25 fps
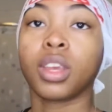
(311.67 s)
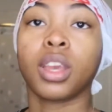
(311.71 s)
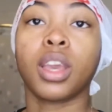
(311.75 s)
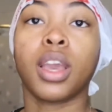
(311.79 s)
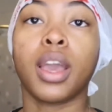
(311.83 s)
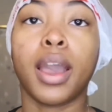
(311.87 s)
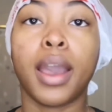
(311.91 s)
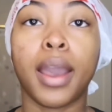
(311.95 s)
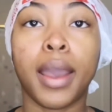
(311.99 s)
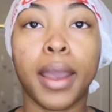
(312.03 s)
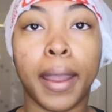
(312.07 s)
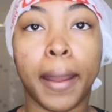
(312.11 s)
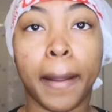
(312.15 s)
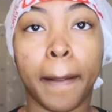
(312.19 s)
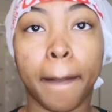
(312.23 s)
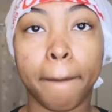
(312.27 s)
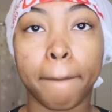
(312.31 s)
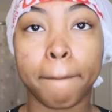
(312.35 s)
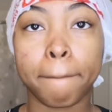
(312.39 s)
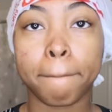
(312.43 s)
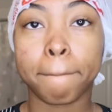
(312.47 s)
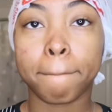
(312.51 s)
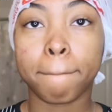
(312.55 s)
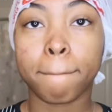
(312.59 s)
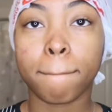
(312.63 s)
All right,
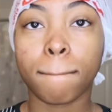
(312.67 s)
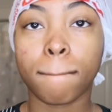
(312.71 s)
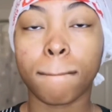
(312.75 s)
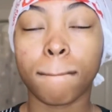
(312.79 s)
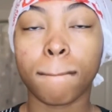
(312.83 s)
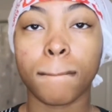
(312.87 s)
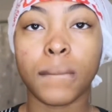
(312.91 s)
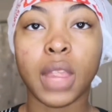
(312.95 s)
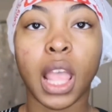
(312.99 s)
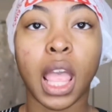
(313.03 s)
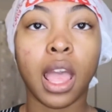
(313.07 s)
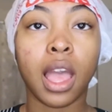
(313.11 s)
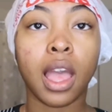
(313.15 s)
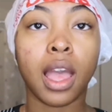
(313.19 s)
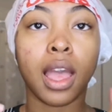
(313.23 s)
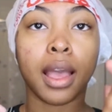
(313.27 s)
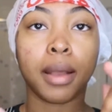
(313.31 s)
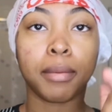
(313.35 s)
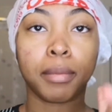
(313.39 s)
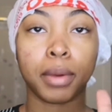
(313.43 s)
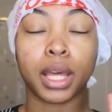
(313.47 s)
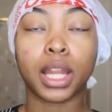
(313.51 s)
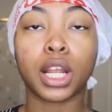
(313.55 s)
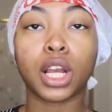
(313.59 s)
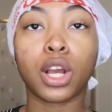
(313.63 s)
I'm
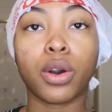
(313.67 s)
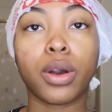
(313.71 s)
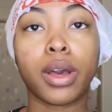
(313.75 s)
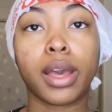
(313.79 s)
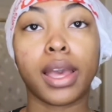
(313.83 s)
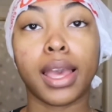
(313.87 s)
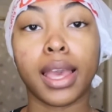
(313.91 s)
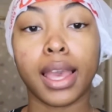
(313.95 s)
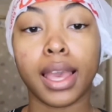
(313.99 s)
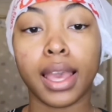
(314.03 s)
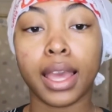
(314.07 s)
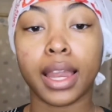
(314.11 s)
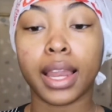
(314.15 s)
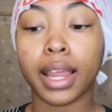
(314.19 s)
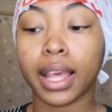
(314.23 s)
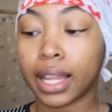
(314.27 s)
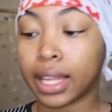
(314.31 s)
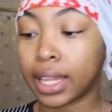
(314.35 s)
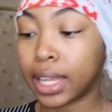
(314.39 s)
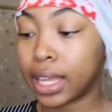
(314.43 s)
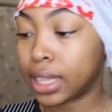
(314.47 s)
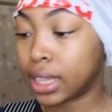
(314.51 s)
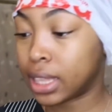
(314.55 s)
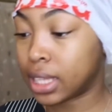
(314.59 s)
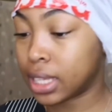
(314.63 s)
gonna go ahead and
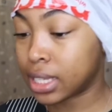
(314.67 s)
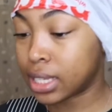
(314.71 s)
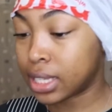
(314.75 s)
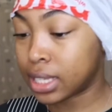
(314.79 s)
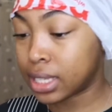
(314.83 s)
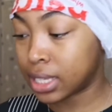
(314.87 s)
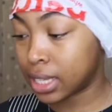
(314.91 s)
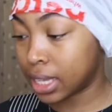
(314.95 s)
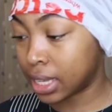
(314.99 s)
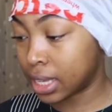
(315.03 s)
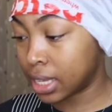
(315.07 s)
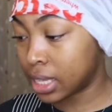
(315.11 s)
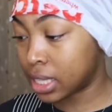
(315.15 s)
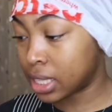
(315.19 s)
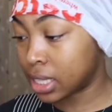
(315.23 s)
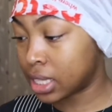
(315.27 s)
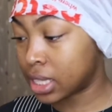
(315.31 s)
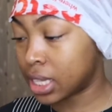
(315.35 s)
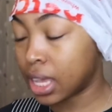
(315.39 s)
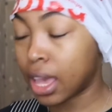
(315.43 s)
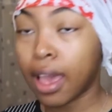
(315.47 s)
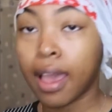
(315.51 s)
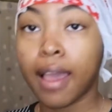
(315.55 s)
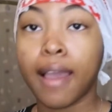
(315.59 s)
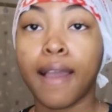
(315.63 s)
let this sit
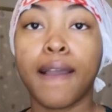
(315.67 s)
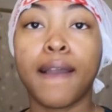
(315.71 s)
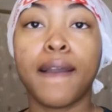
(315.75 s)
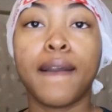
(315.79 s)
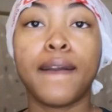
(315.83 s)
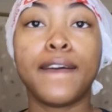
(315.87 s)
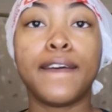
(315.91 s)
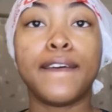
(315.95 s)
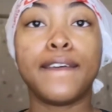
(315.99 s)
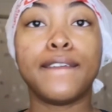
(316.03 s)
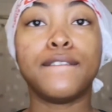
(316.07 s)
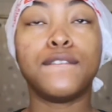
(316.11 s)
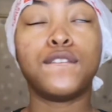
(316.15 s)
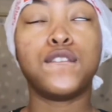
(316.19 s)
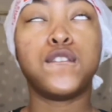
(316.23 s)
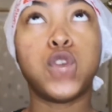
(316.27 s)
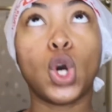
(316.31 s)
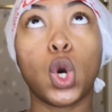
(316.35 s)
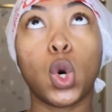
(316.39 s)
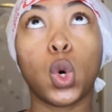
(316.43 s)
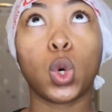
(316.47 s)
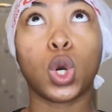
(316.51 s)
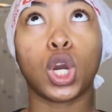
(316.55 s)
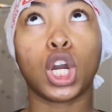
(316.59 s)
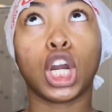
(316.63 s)

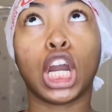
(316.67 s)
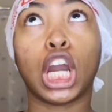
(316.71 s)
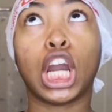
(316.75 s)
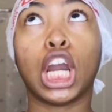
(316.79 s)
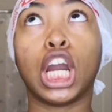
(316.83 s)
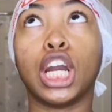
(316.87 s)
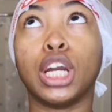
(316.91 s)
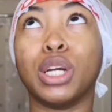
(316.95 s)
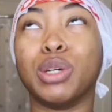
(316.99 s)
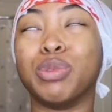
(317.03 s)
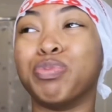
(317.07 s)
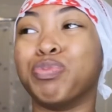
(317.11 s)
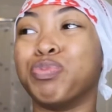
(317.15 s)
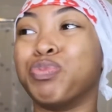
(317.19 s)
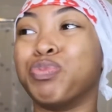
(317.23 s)
for,